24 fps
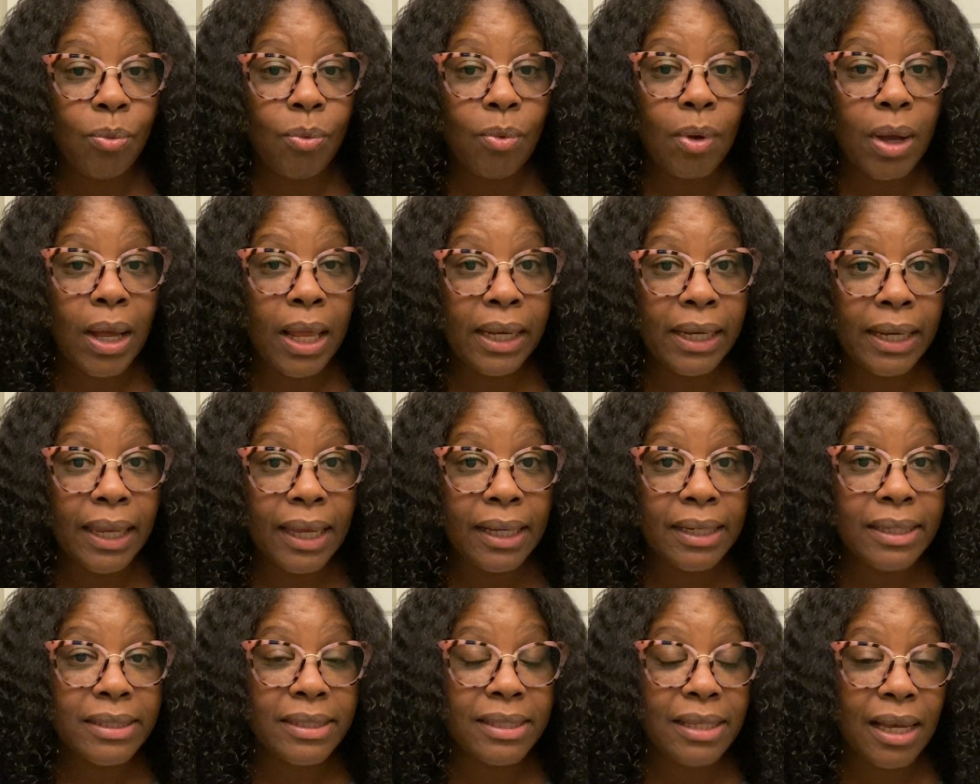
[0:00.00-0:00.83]
A
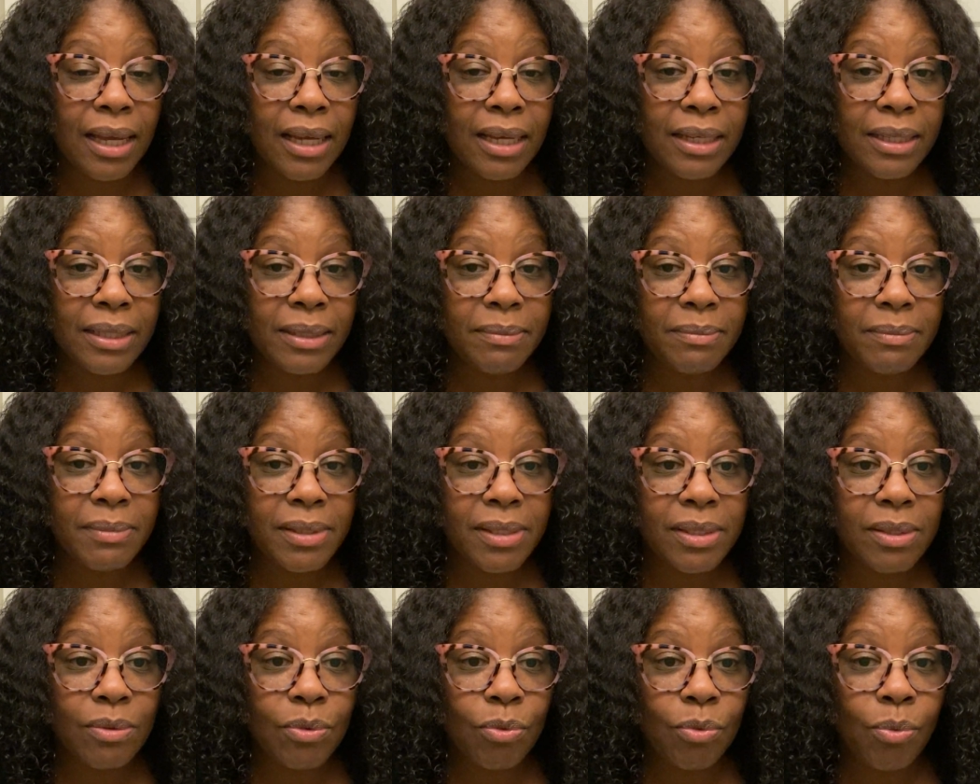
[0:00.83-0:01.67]
lot of
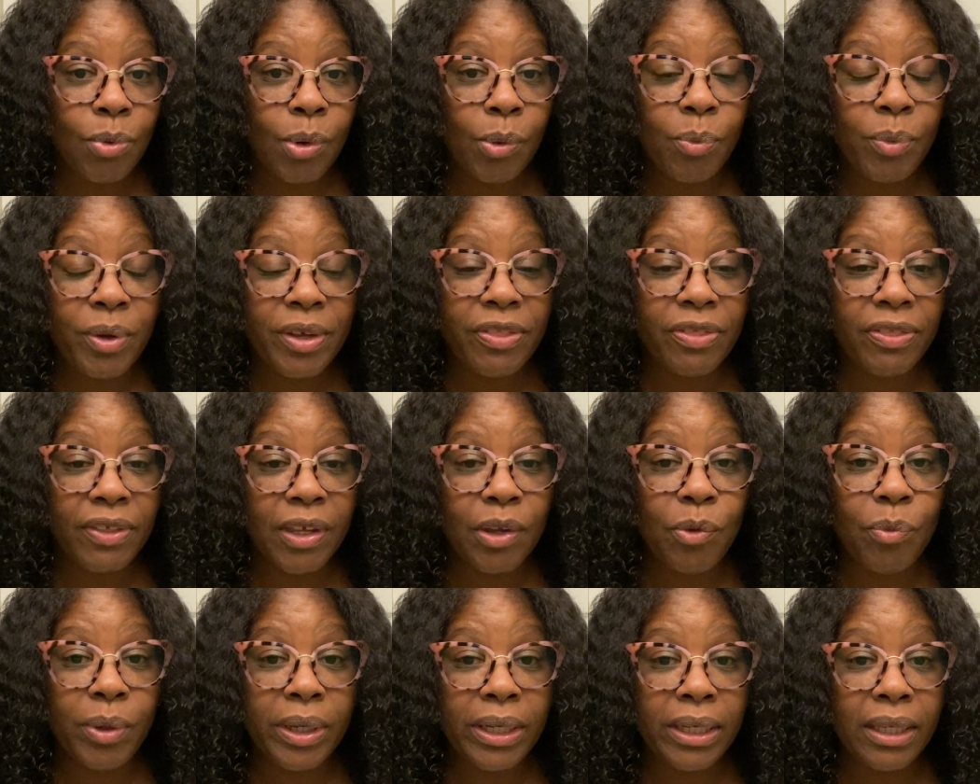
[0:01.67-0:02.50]
times when we
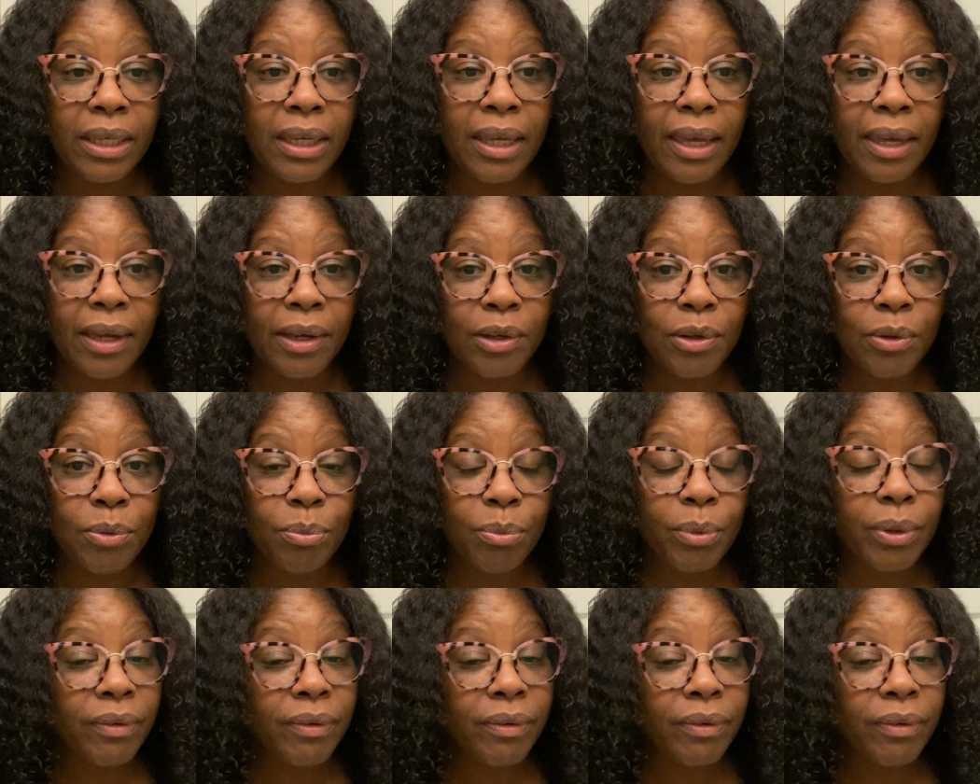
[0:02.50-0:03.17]
think we need help,